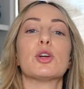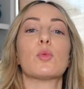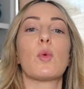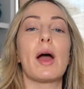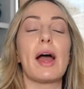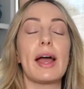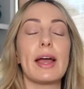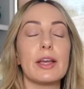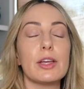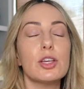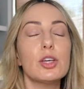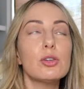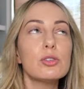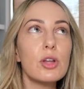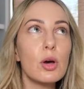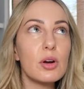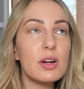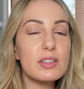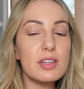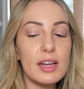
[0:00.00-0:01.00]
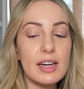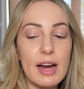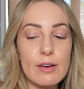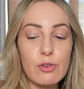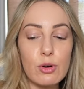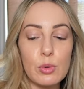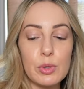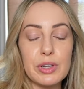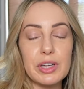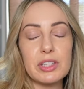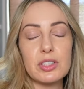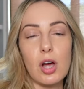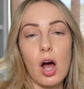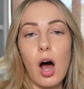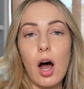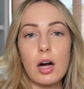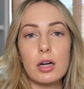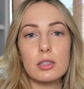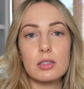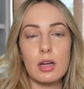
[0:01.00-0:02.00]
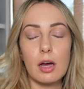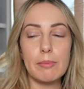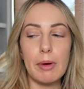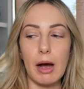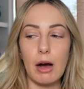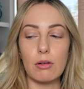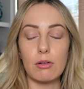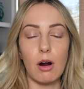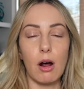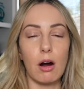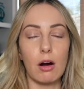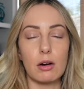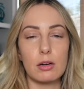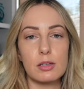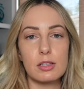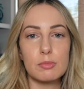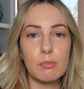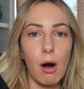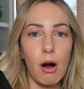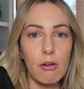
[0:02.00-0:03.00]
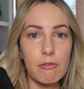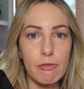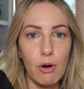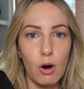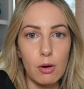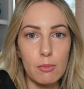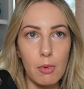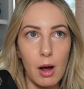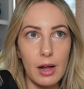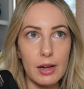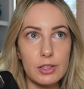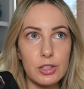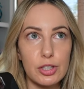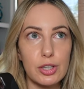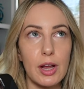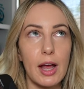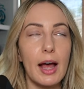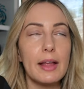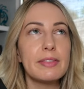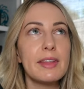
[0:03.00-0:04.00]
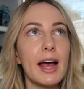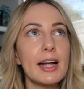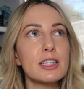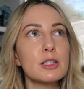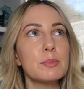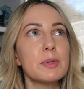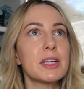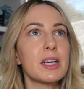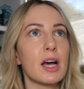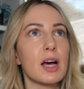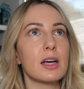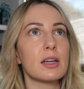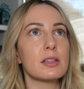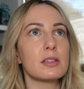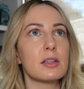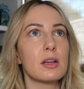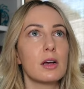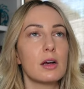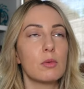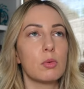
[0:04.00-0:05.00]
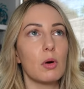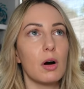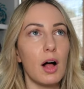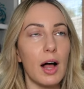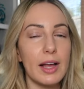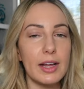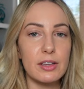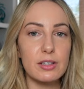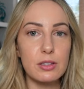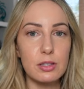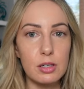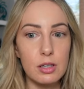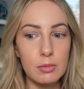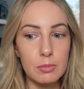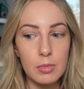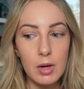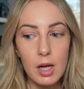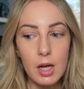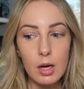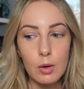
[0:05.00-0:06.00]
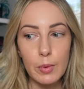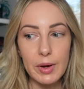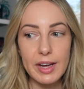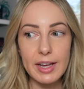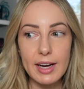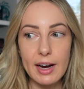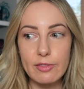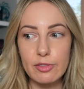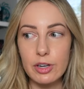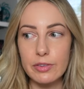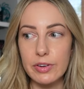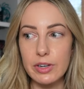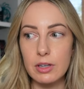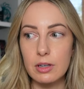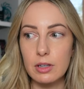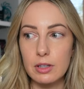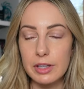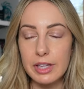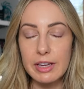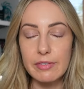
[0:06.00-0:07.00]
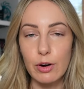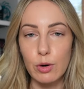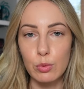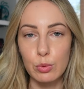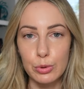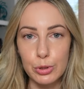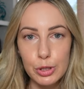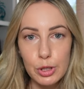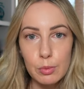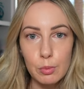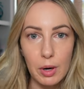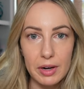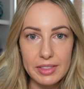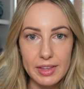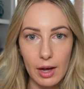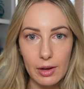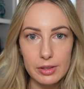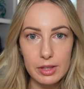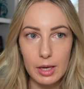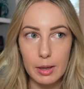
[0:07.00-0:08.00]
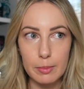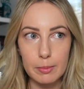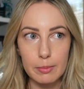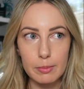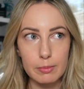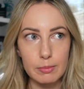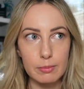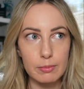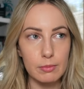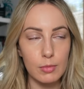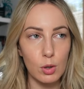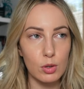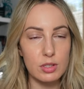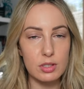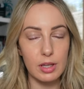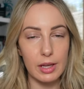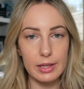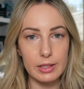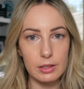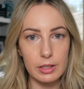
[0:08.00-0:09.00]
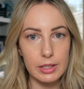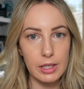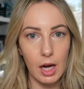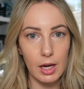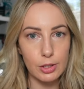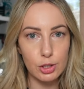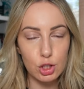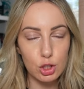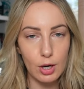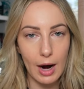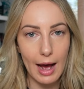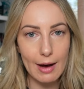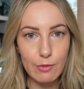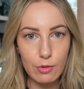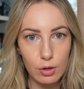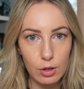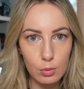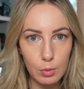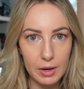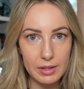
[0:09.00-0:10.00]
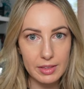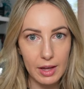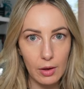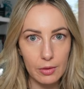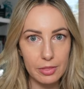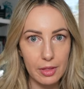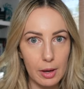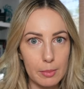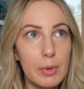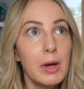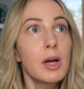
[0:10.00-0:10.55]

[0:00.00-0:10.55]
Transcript: way. You'll notice I never really talked about our smartphone much. And that's because, well, I assume we can never even leave a room without them, most likely not travel without them.